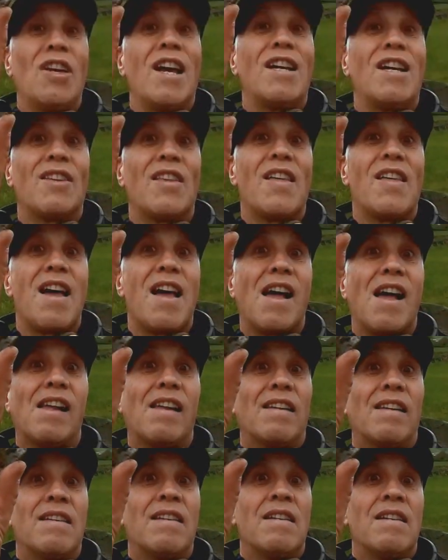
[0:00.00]
Look at the size of
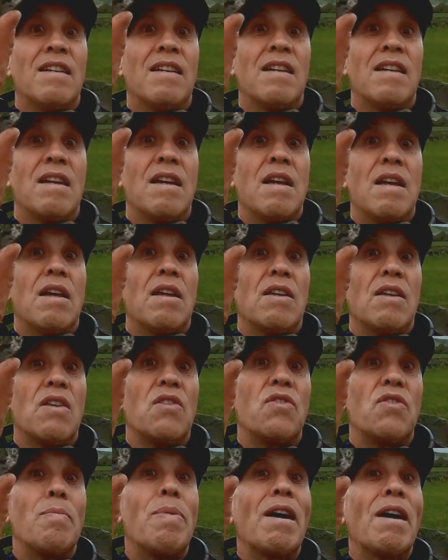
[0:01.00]
that.
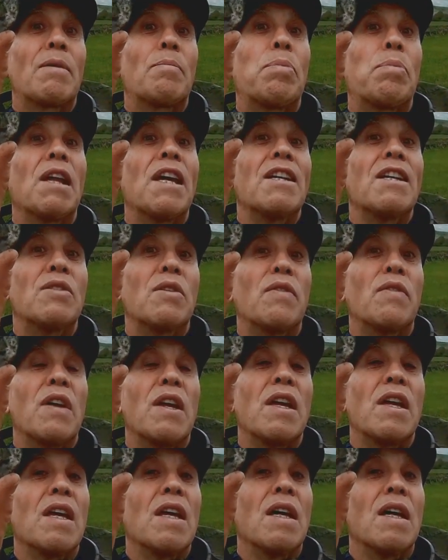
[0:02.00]
It's the back plate
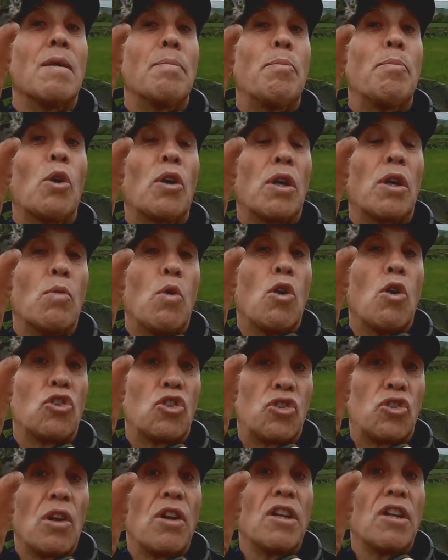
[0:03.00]
of a uh, pocket
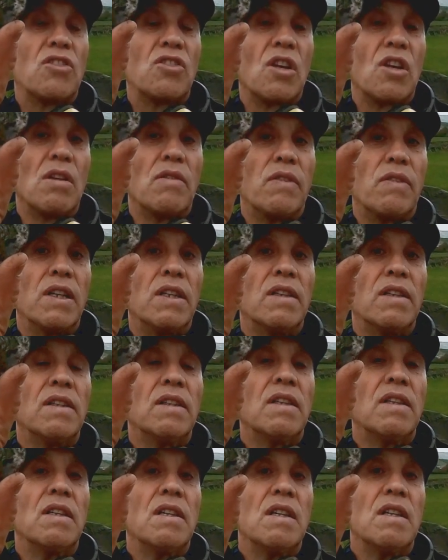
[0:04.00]
watch, solid silver.
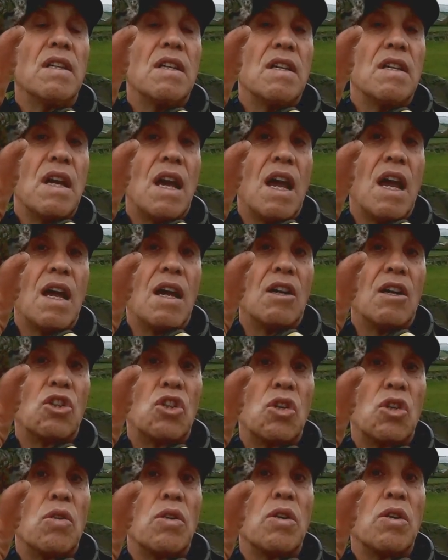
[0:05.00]

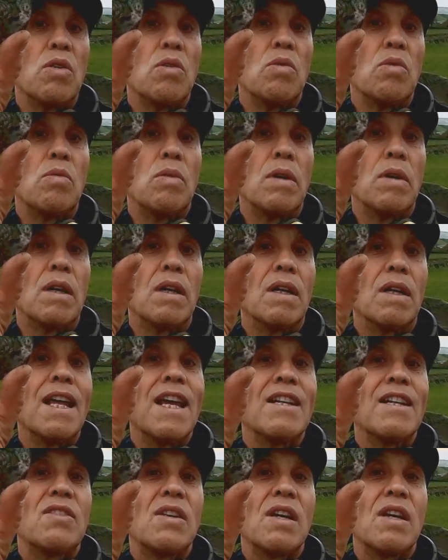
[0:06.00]
Uh, show you uh,
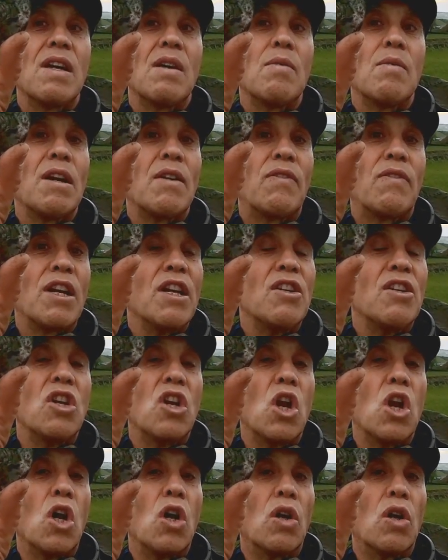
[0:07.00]
later when I've
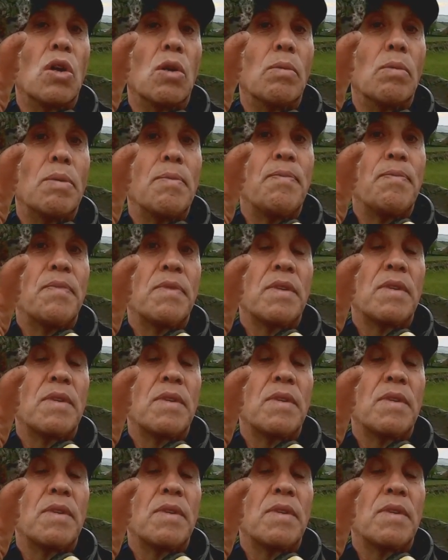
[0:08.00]
cleaned it all up.